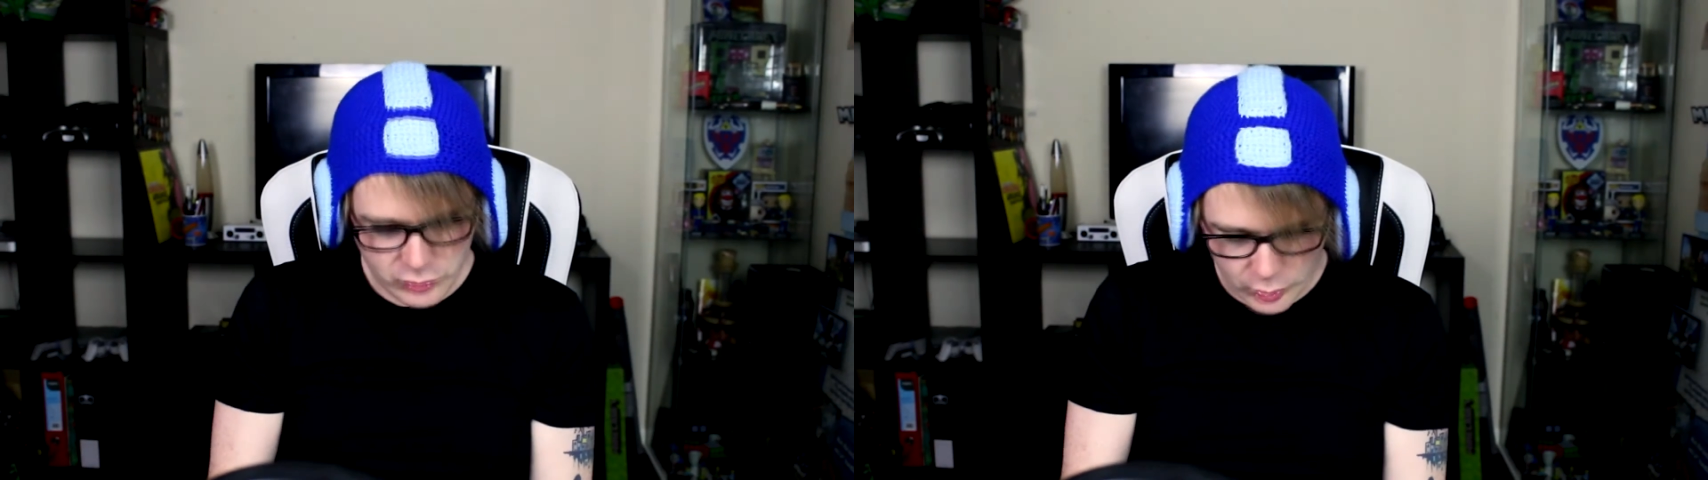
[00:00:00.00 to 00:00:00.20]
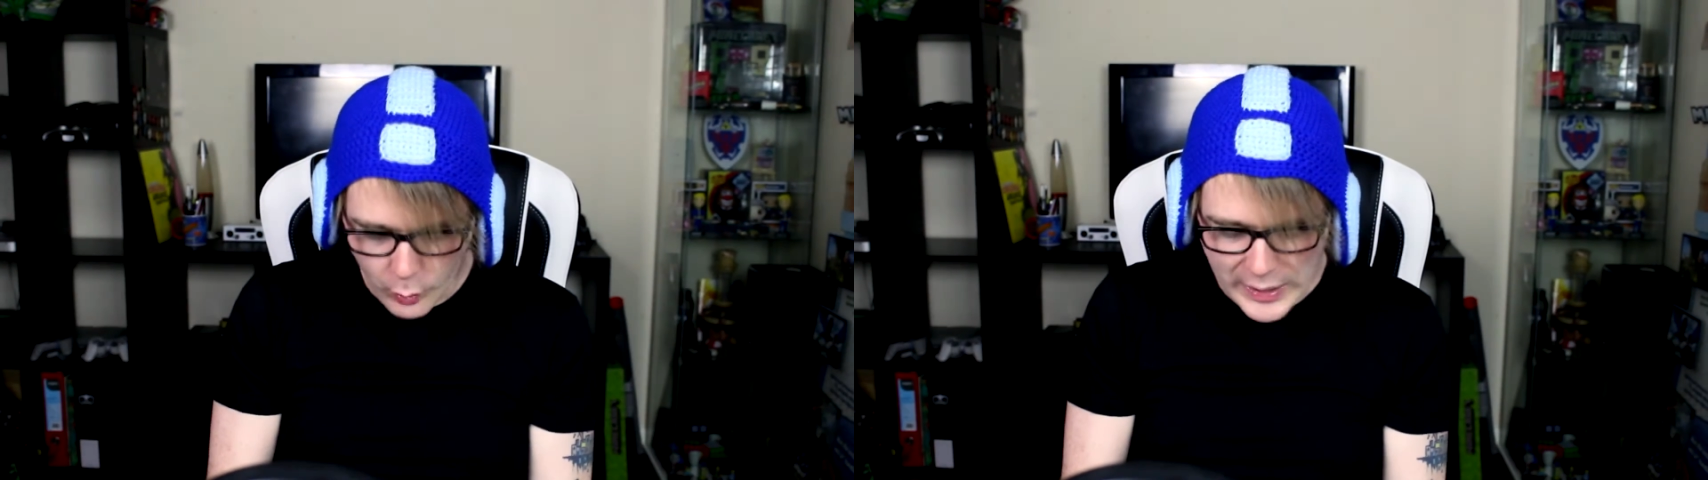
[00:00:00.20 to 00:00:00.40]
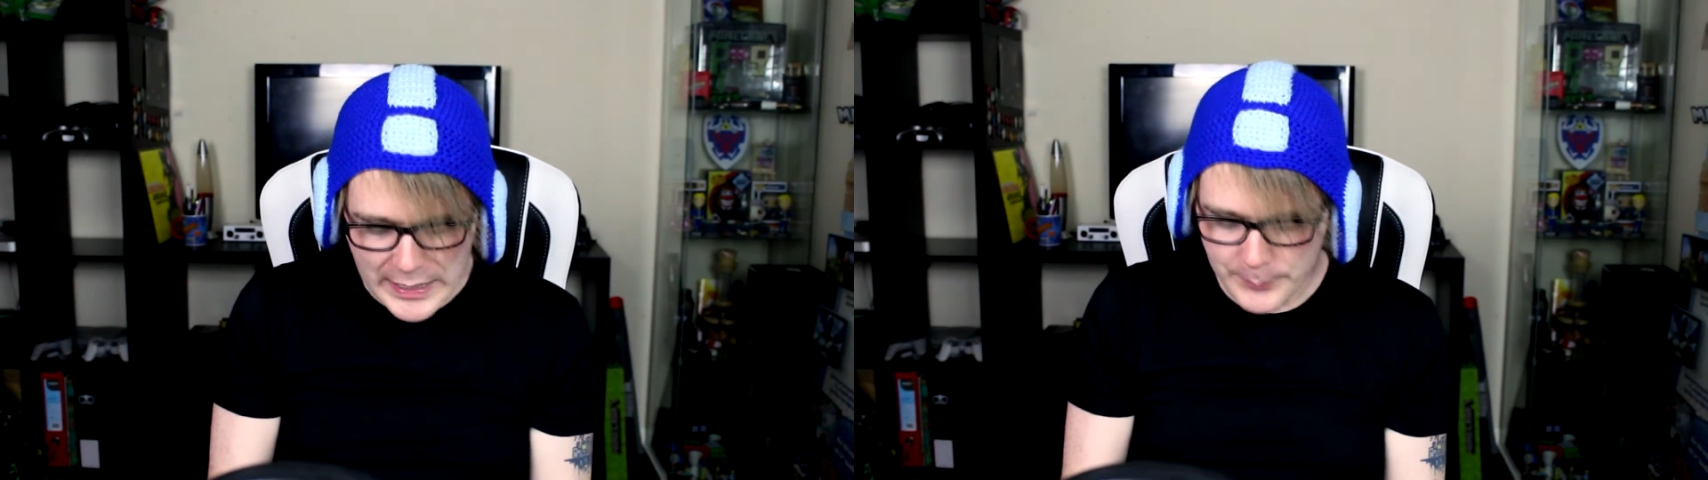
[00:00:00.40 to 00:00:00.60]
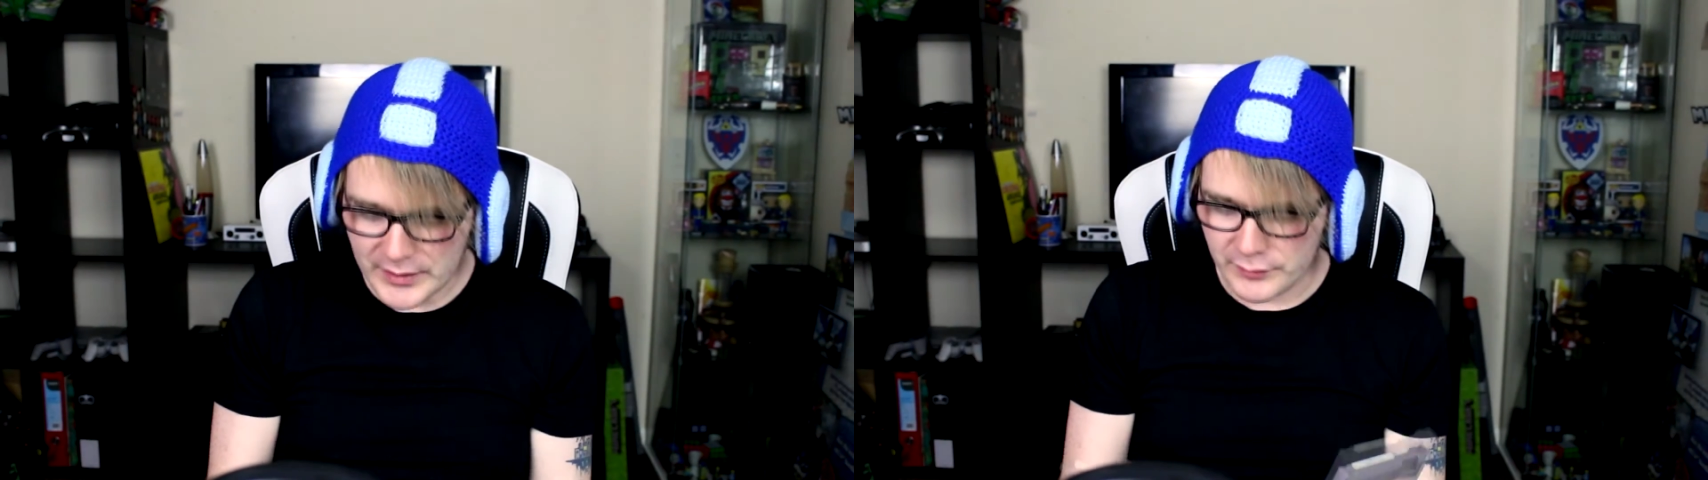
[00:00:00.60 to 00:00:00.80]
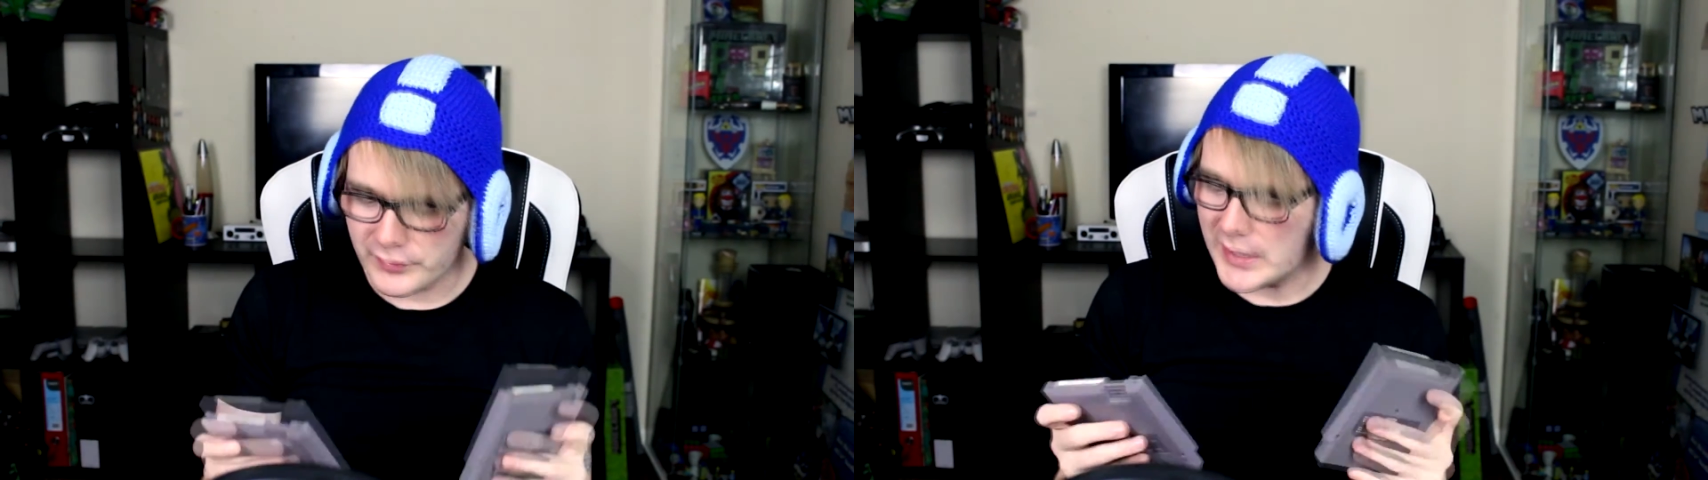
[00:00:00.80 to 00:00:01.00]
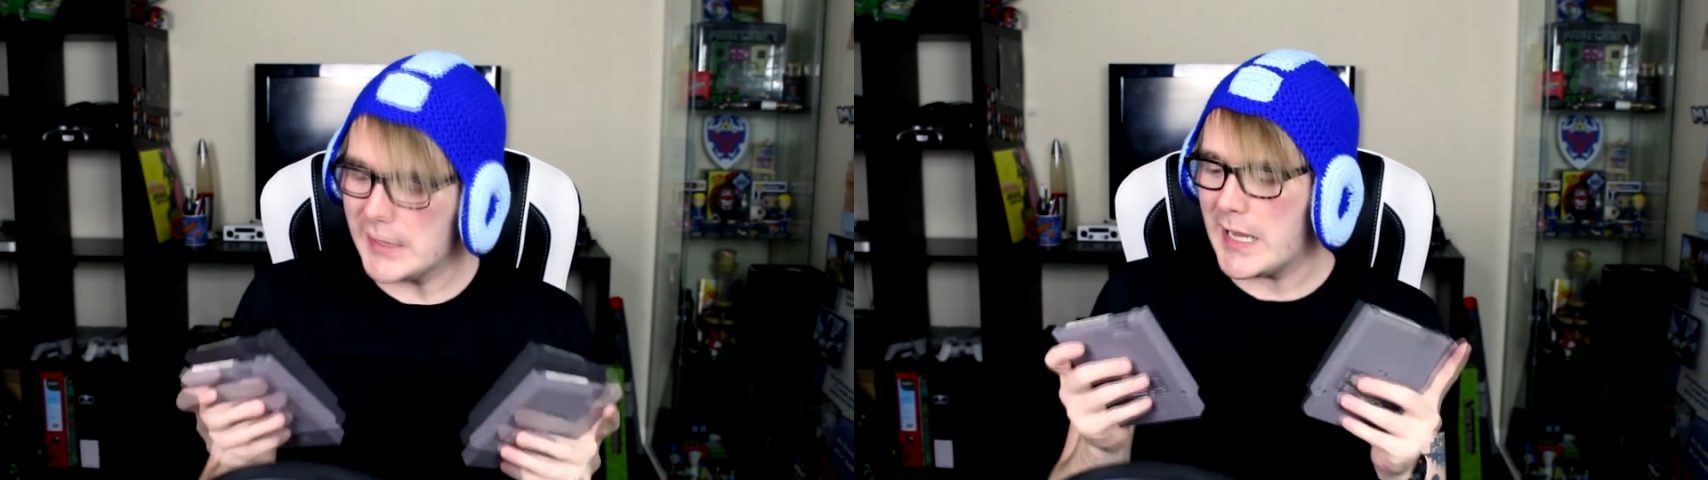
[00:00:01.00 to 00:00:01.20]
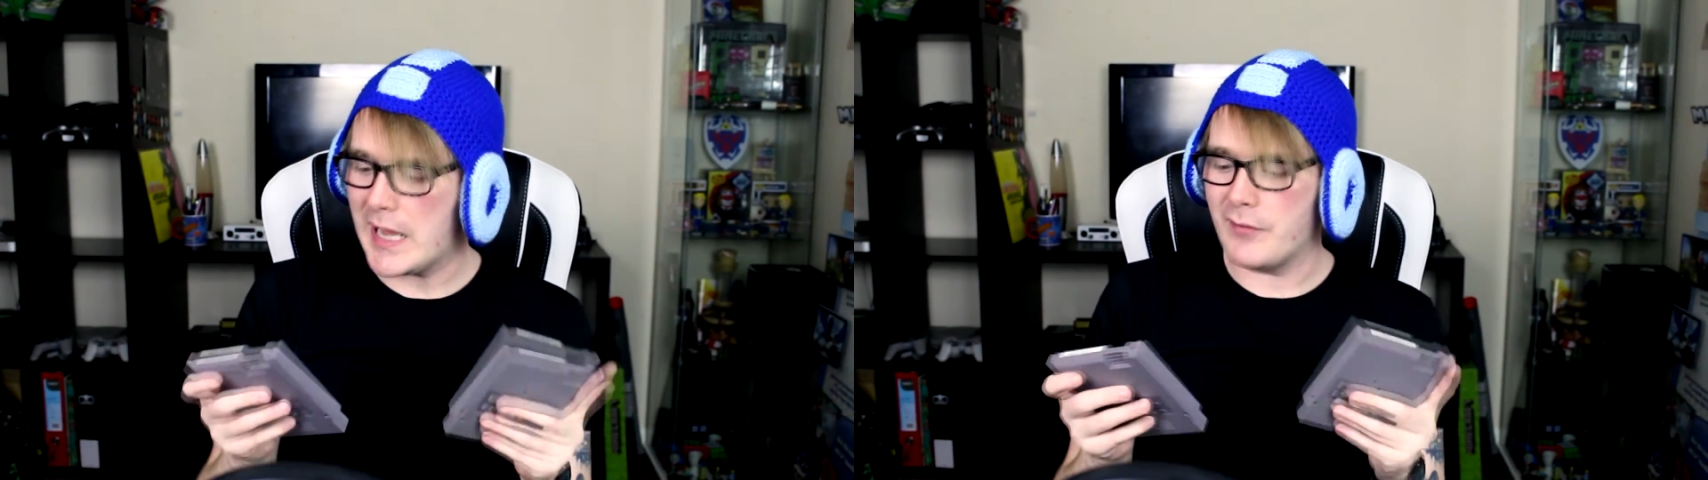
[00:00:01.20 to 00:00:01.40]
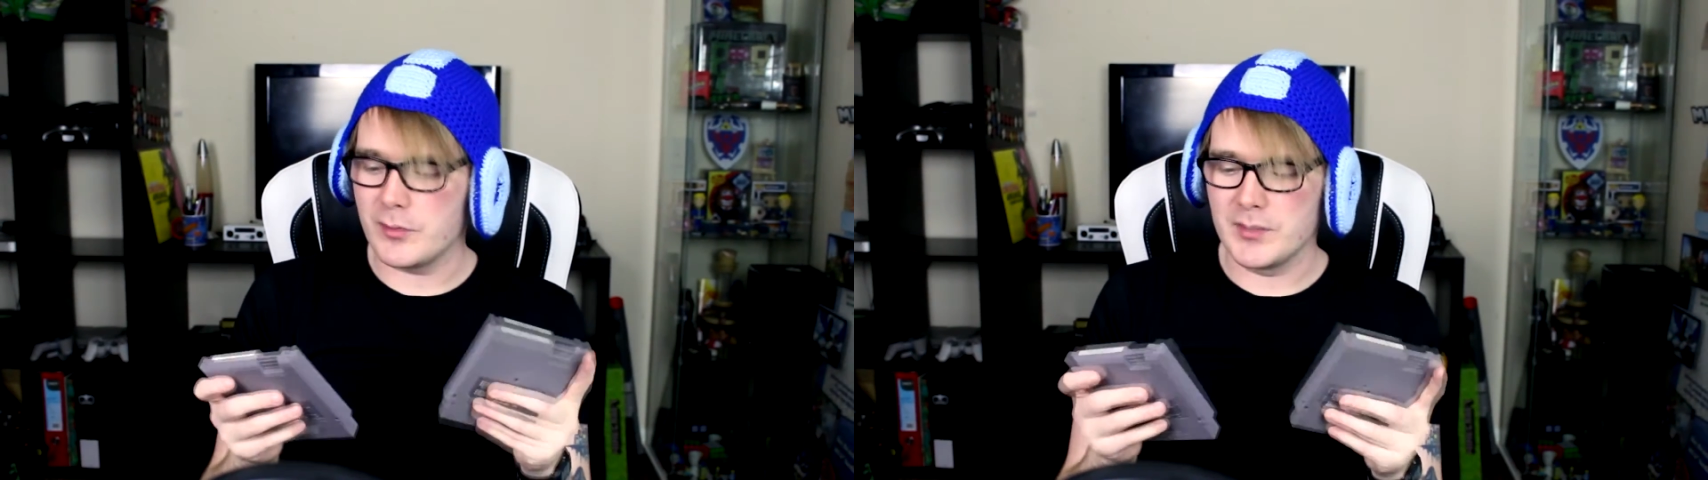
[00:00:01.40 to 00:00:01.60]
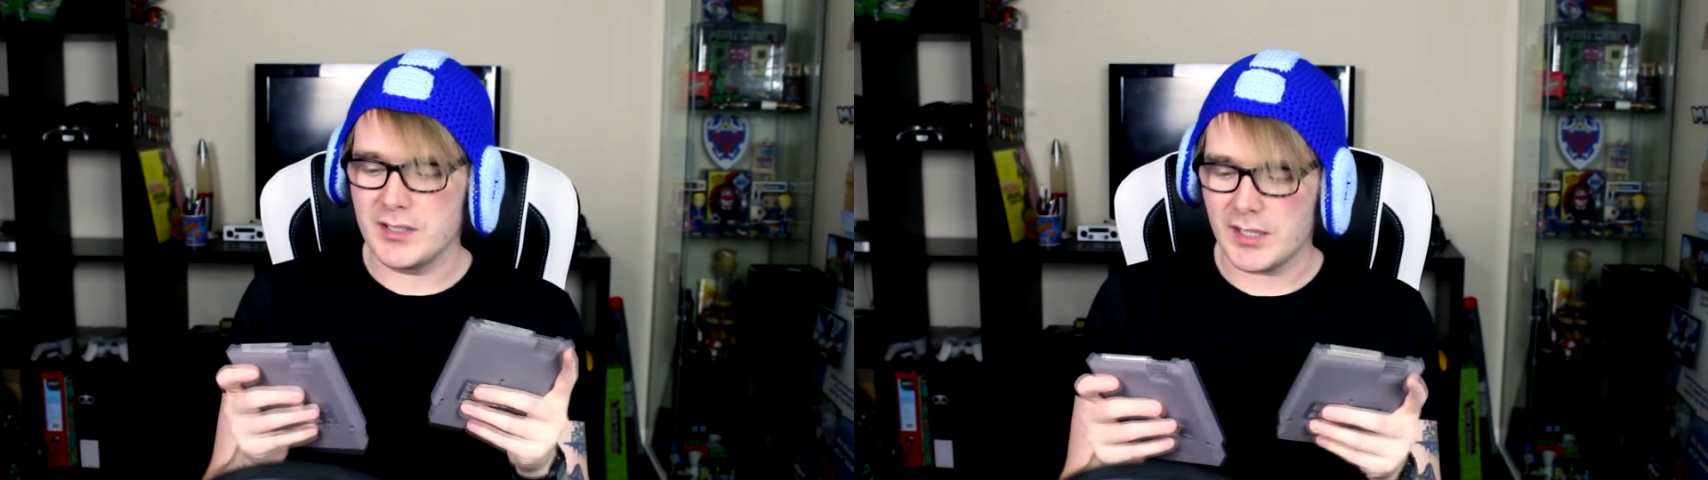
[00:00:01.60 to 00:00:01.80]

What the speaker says: So happy to finally have them in the